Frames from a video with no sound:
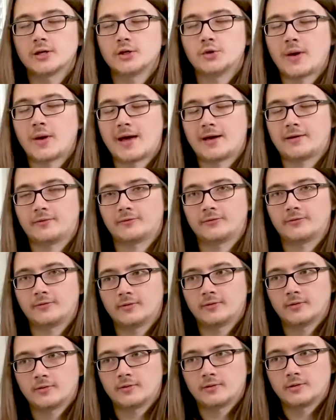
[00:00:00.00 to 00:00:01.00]
you have
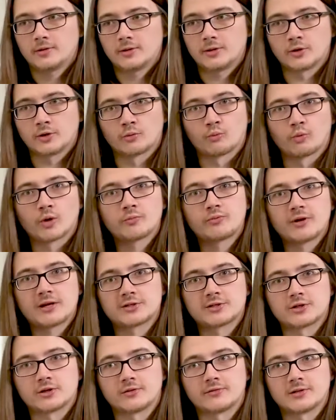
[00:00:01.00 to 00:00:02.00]
your WordPress
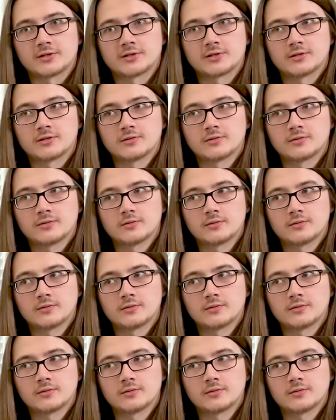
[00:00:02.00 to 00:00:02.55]
service.